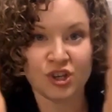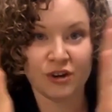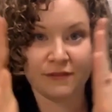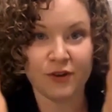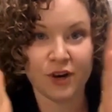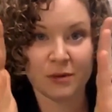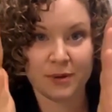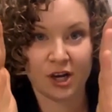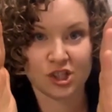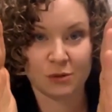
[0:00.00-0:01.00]
in your foot
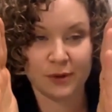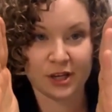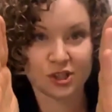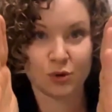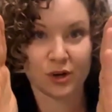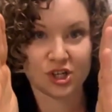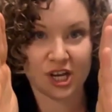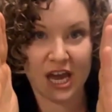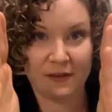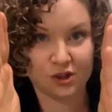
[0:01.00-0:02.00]
because they're being squished
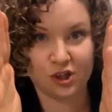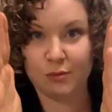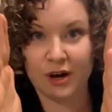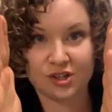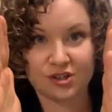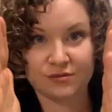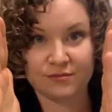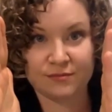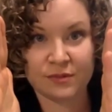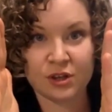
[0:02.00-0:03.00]
together too much.
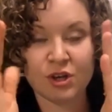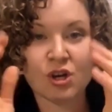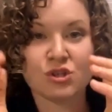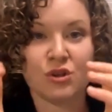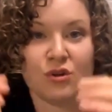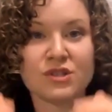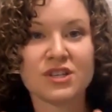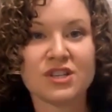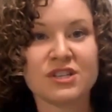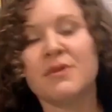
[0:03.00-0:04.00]
So those are
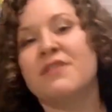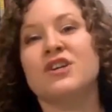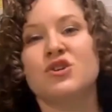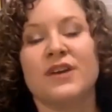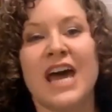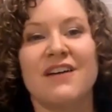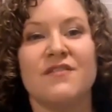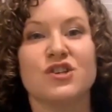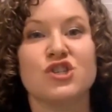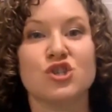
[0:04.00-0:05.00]
some of the things you can have
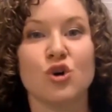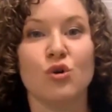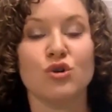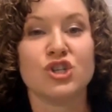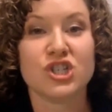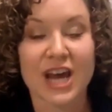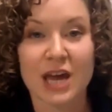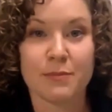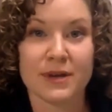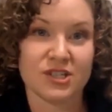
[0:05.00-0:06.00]
if the sole
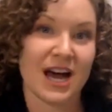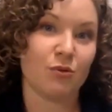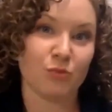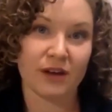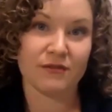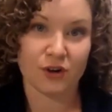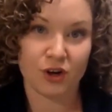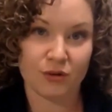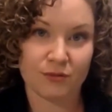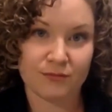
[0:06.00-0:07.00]
shape is not right for
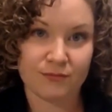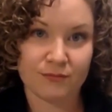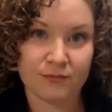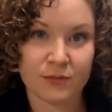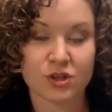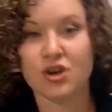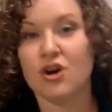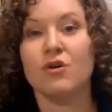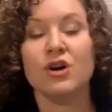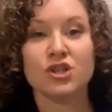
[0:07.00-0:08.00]
you.
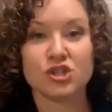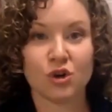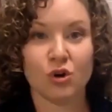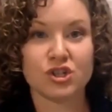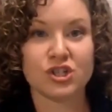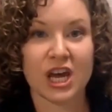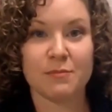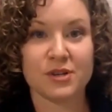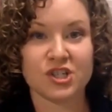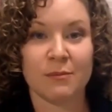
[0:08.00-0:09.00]
So sole shape
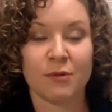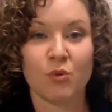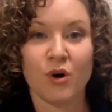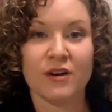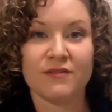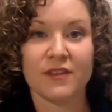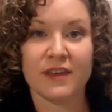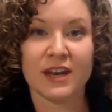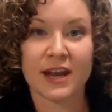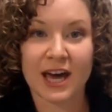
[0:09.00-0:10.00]
is number one for
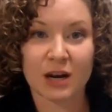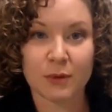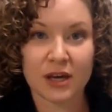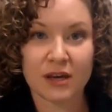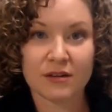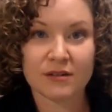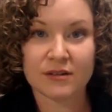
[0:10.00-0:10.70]
the anatomy.